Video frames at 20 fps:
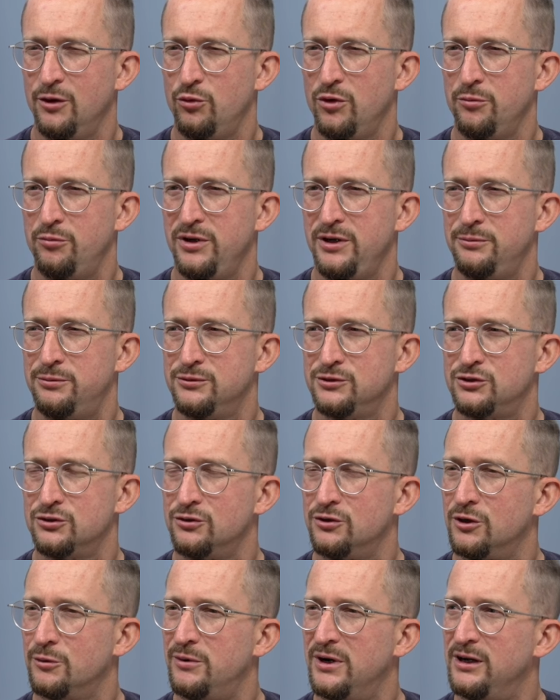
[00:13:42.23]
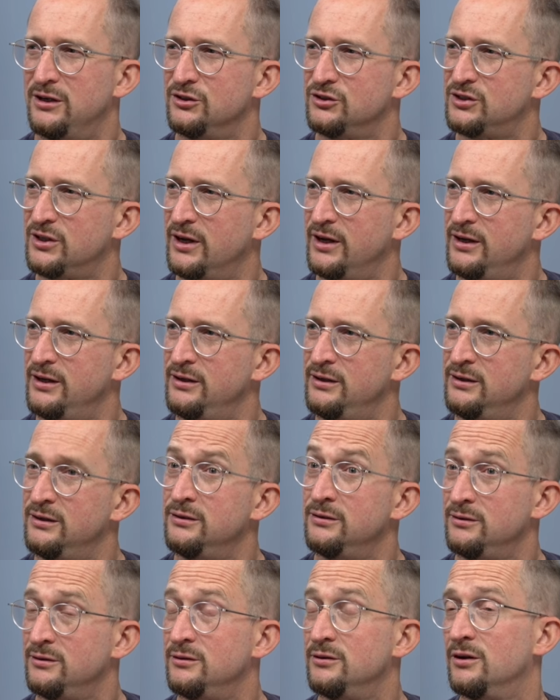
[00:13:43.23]
When people talk about, say,
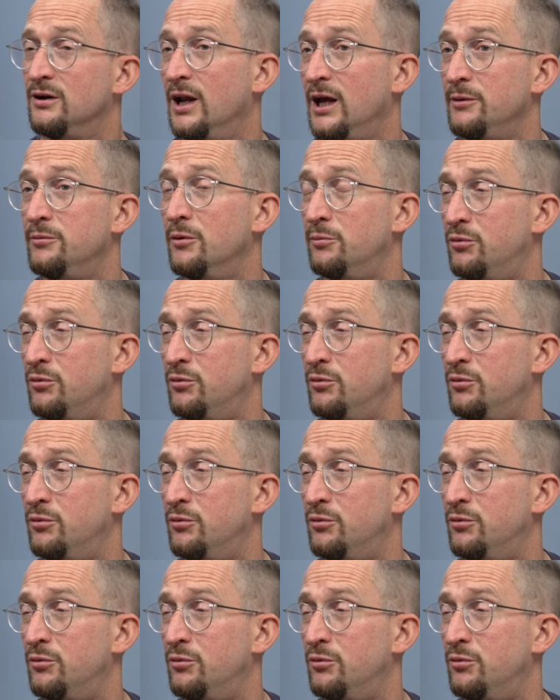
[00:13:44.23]
Labour